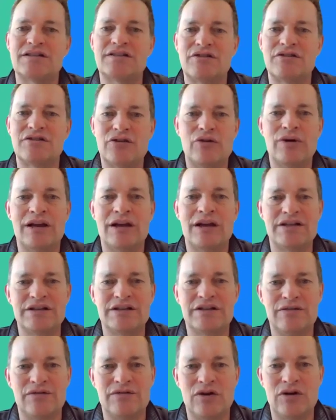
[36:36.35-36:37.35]
So
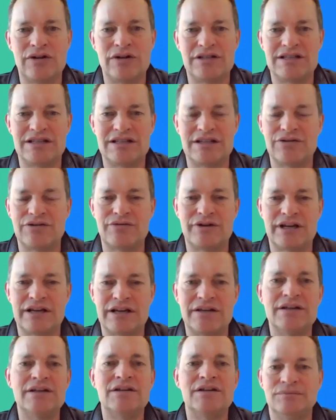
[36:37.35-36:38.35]
under the
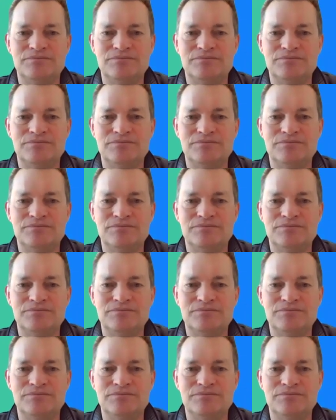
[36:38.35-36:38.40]
volunteering,